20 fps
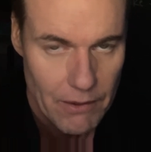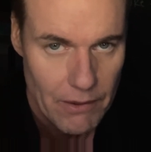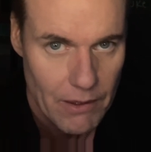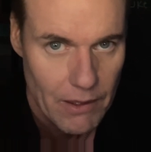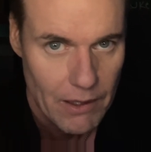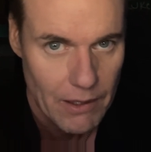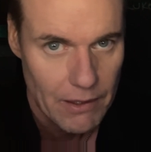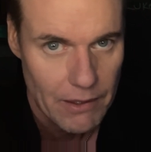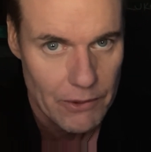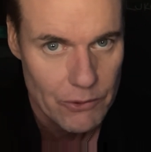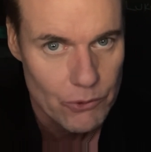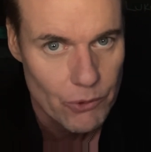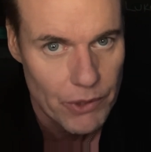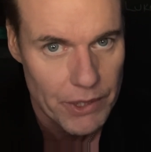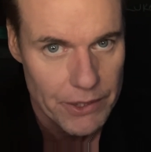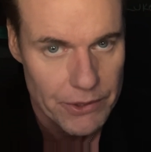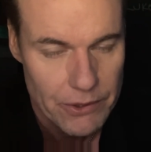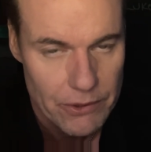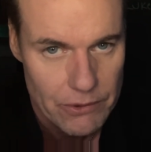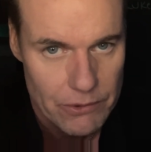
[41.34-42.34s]

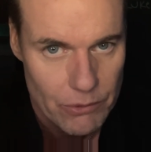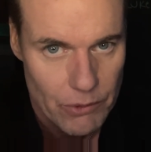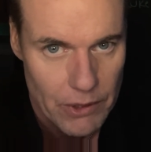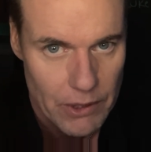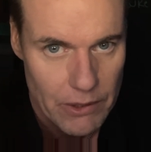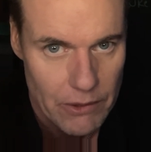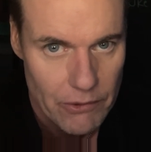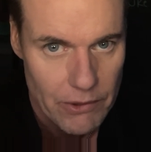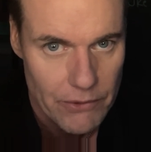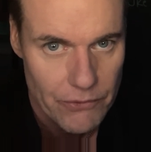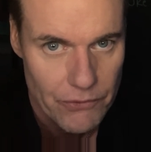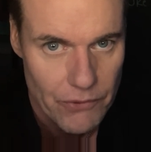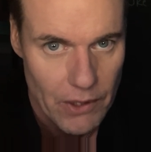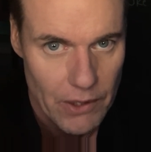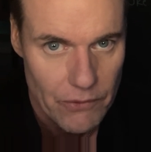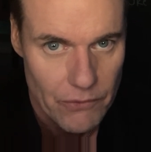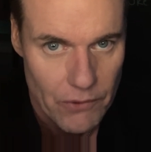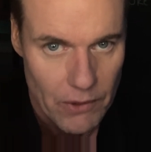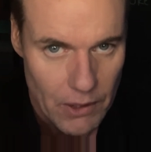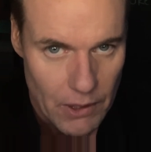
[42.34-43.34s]
22-23 says,